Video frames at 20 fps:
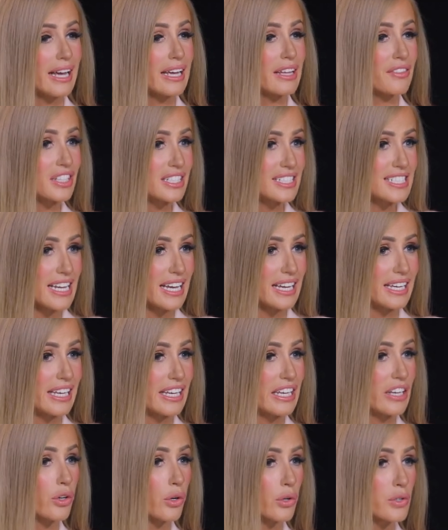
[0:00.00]
in the tech
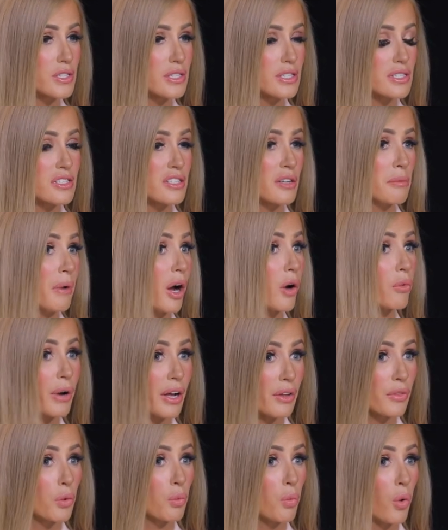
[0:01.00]
ecosystem
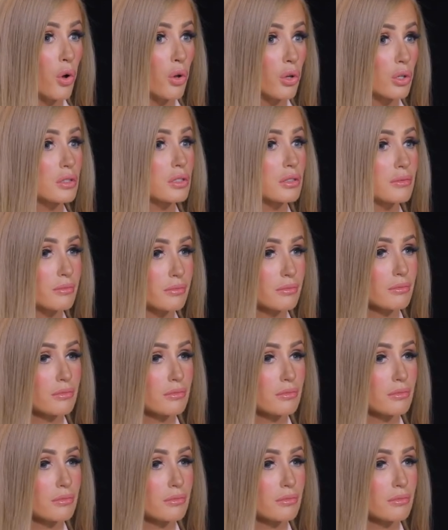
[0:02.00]
around the world?